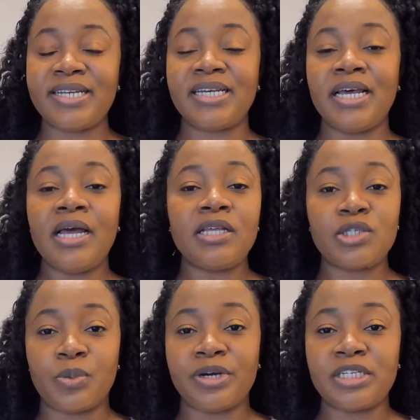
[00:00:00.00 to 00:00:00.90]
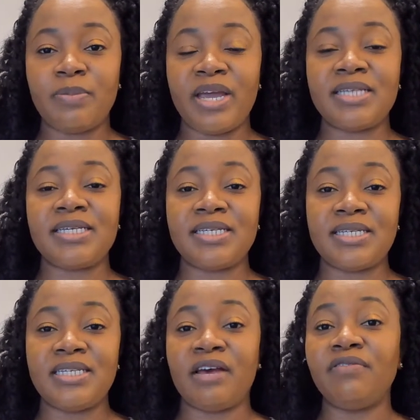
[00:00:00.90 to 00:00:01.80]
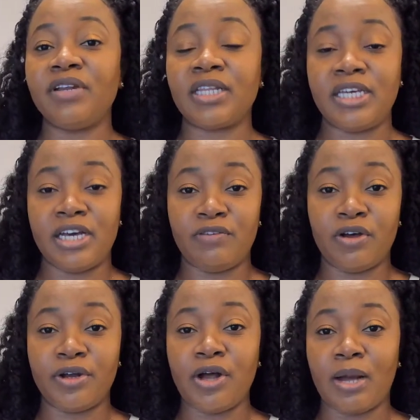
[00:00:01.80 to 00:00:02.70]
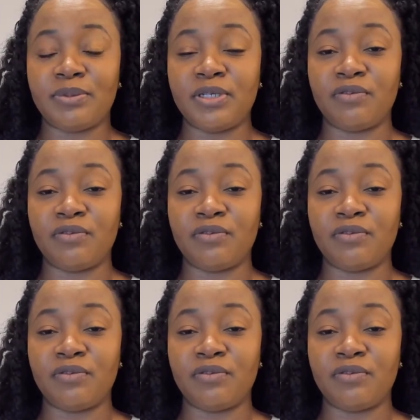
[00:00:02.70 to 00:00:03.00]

Squarespace is definitely a good option for